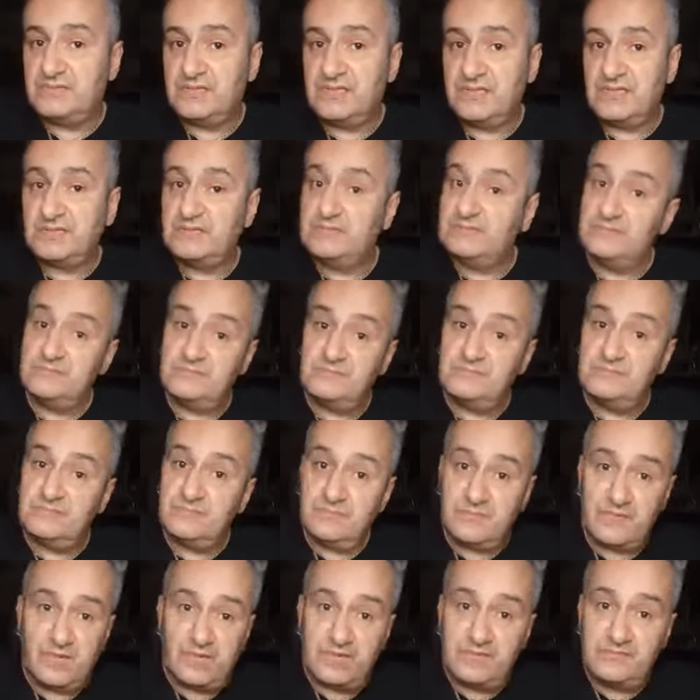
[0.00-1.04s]
And
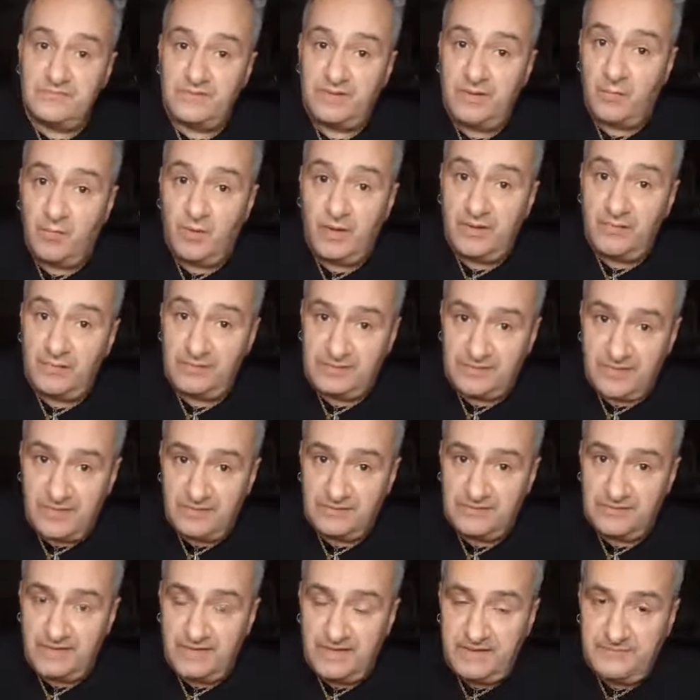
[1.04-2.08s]
I don't think Whyte would
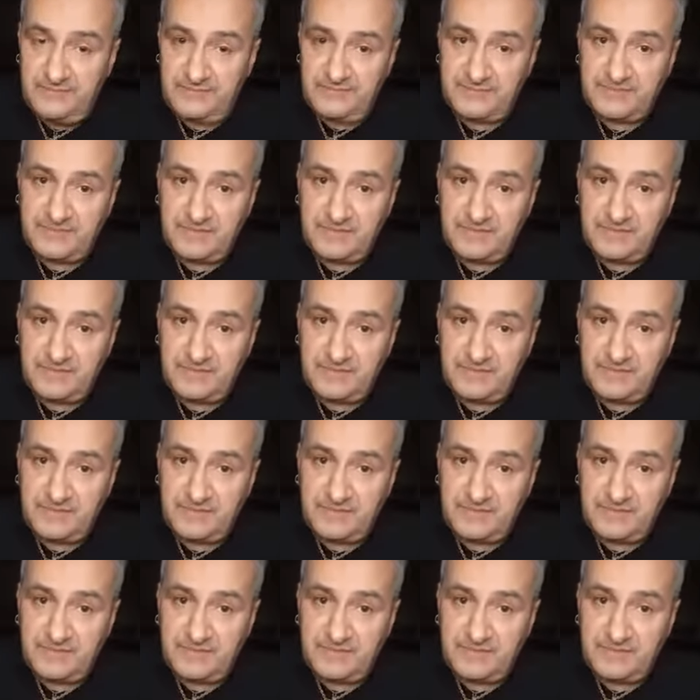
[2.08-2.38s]
duck that.